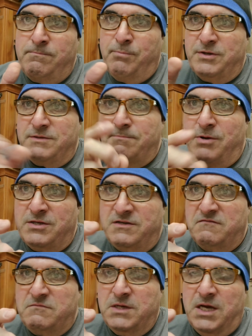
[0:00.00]
put a bunch
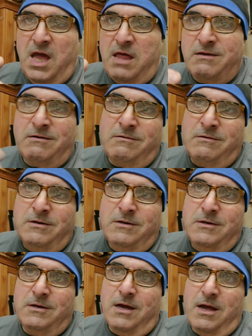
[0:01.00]
of them together,
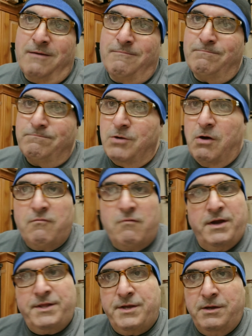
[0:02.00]
and go
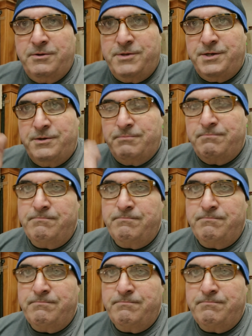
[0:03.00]
right to YouTube.